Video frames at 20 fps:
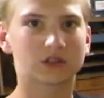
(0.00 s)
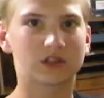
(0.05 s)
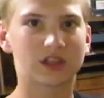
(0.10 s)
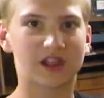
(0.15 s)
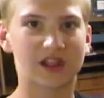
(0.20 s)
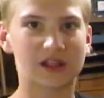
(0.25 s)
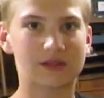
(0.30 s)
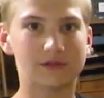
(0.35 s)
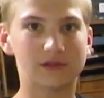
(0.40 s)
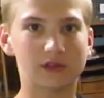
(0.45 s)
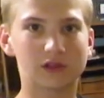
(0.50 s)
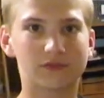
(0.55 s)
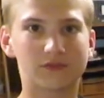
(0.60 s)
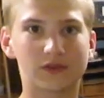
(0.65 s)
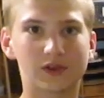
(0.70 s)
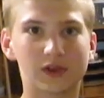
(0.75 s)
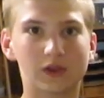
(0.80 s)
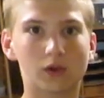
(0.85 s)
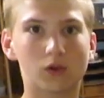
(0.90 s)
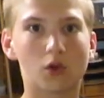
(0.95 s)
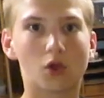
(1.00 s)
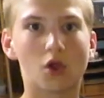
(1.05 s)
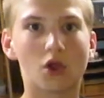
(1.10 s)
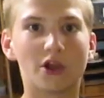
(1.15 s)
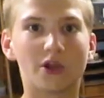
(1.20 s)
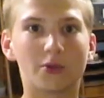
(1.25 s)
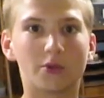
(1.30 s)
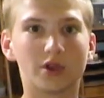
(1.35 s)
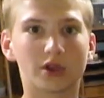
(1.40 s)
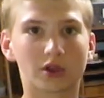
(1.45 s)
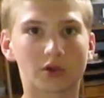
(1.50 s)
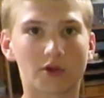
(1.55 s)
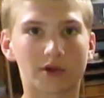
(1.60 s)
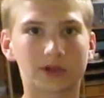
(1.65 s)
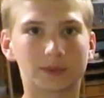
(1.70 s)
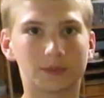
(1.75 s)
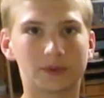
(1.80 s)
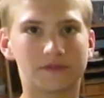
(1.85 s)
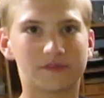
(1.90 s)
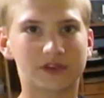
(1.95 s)
Today in this video, we are
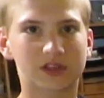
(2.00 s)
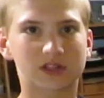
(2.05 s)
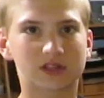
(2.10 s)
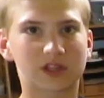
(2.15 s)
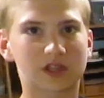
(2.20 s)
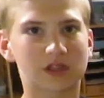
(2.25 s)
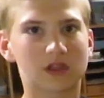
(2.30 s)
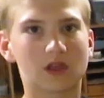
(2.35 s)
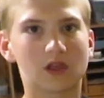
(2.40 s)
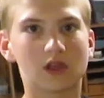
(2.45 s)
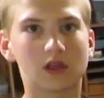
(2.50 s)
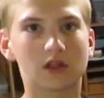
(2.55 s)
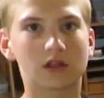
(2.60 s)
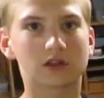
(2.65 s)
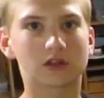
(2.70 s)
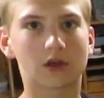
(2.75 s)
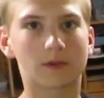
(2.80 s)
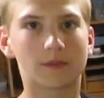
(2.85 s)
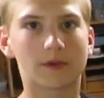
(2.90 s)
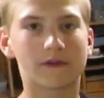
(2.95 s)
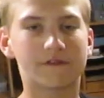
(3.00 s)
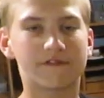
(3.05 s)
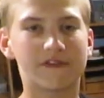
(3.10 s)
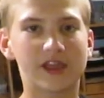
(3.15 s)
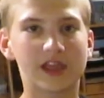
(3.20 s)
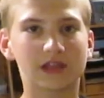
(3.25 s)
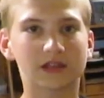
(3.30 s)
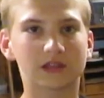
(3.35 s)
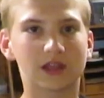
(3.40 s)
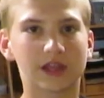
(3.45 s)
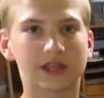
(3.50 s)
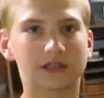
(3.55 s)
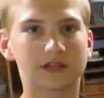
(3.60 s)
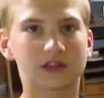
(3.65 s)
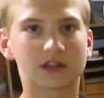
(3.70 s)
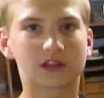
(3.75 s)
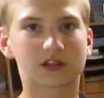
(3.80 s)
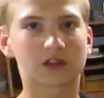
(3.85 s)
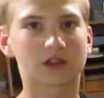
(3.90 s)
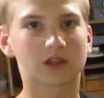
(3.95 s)
going to be fixing some fan
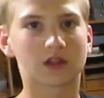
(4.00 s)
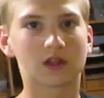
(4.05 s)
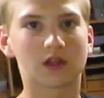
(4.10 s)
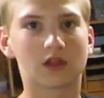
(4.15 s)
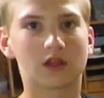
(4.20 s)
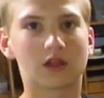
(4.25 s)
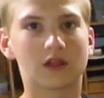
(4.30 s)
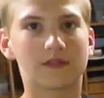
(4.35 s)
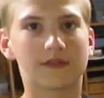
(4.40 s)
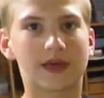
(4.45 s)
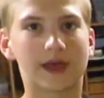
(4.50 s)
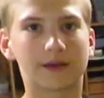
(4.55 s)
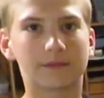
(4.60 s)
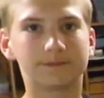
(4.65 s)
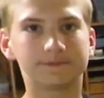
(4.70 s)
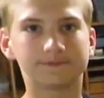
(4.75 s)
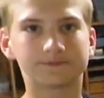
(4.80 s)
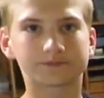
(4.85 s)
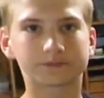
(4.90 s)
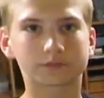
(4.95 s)
lights that